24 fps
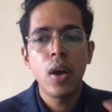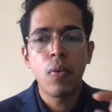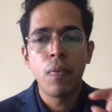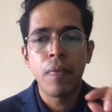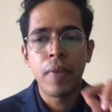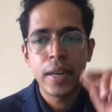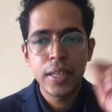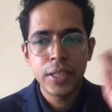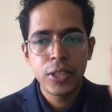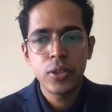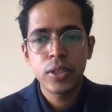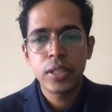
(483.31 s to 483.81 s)

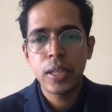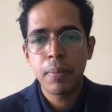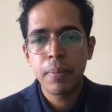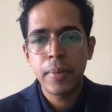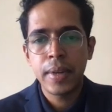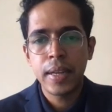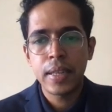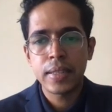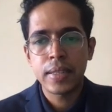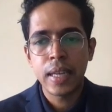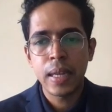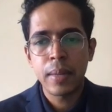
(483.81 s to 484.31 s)
Once you
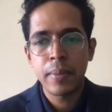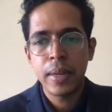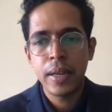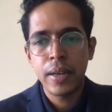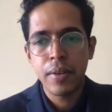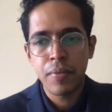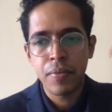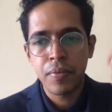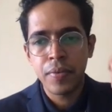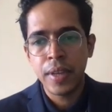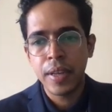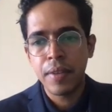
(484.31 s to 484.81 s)
submit
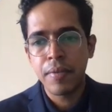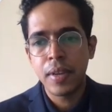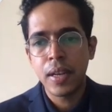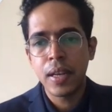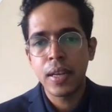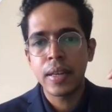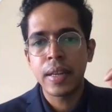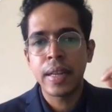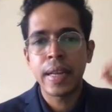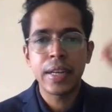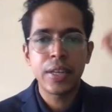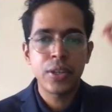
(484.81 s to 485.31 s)
assignment, we
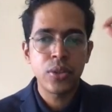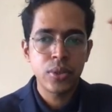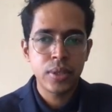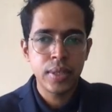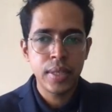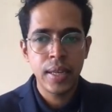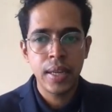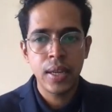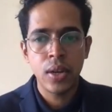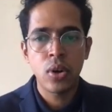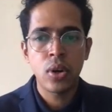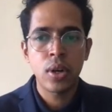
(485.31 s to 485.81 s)
will get to
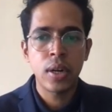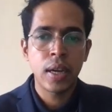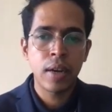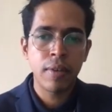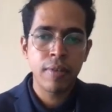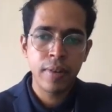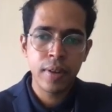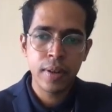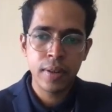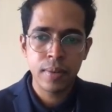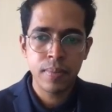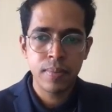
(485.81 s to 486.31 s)
see on
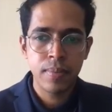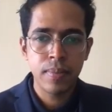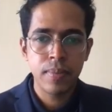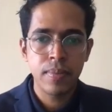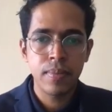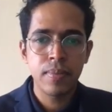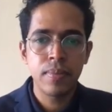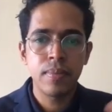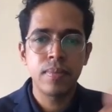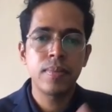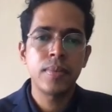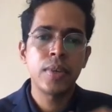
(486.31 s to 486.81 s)
our
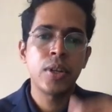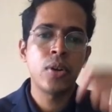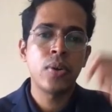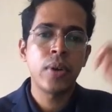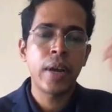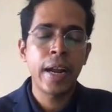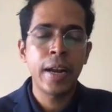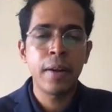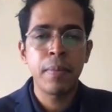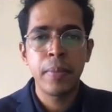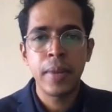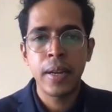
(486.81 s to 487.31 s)

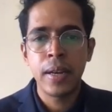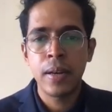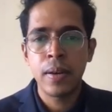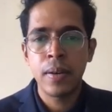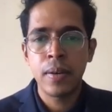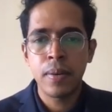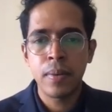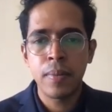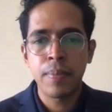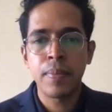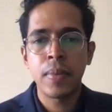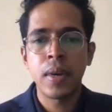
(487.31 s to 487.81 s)

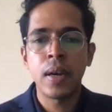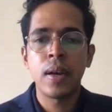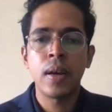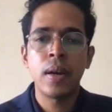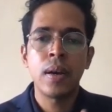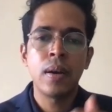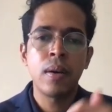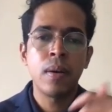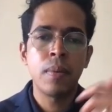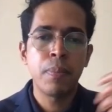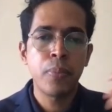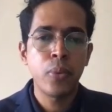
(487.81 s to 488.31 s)
admin
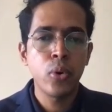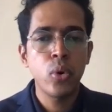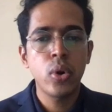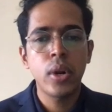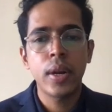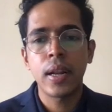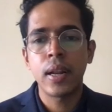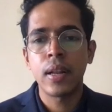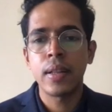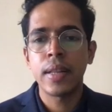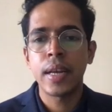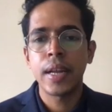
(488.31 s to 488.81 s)

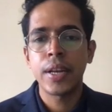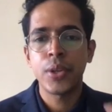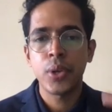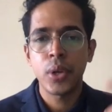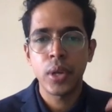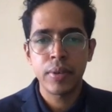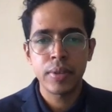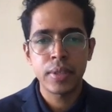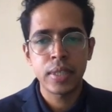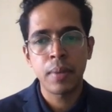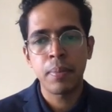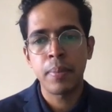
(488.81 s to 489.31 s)
portal that you
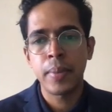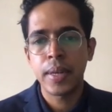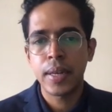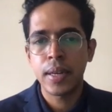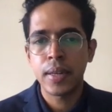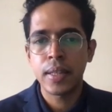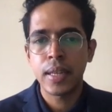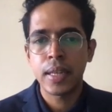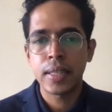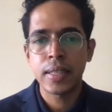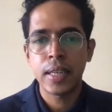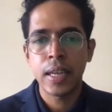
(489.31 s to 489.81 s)
have
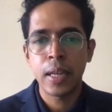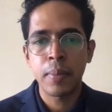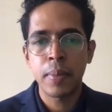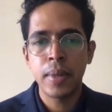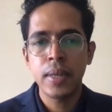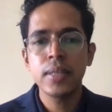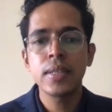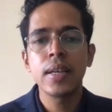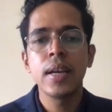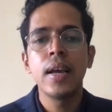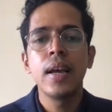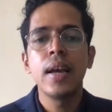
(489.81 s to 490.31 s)
submitted the
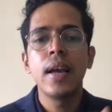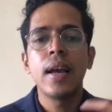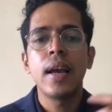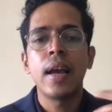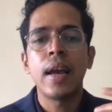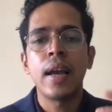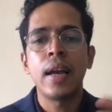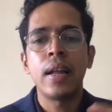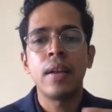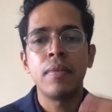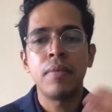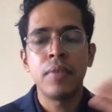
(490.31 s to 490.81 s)
assignment.
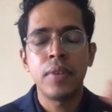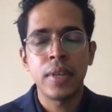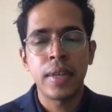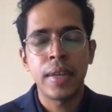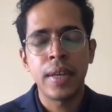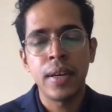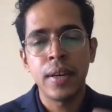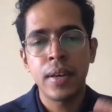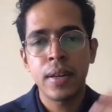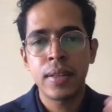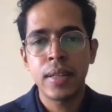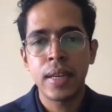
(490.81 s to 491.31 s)
And
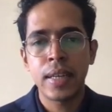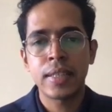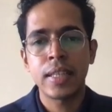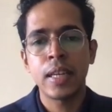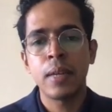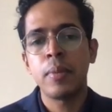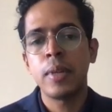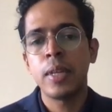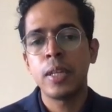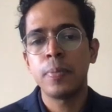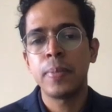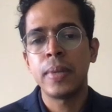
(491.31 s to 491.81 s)
here the
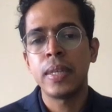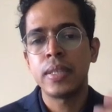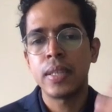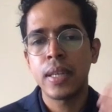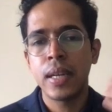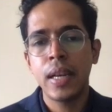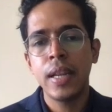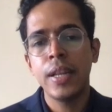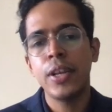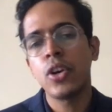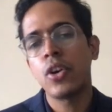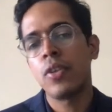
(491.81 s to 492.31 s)
assignment is
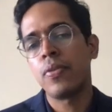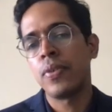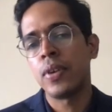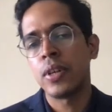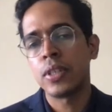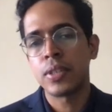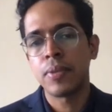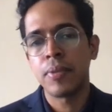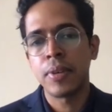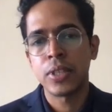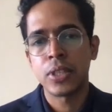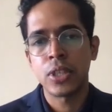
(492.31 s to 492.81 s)
basically your
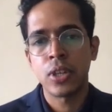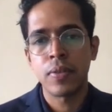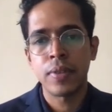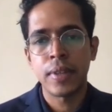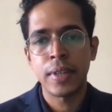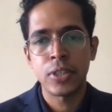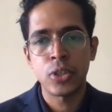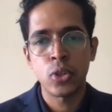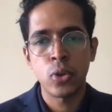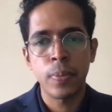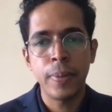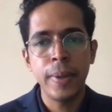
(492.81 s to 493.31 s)
first version of
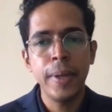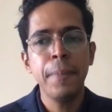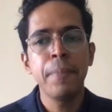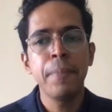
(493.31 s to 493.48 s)
the SOP.